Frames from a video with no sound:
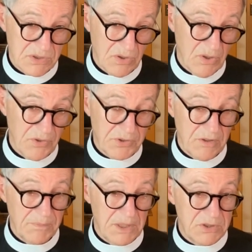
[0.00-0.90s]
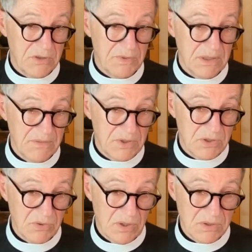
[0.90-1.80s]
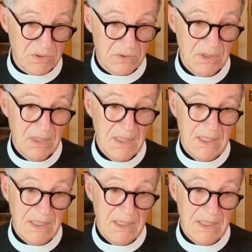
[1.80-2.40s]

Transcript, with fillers: So all three of my children live in Toronto.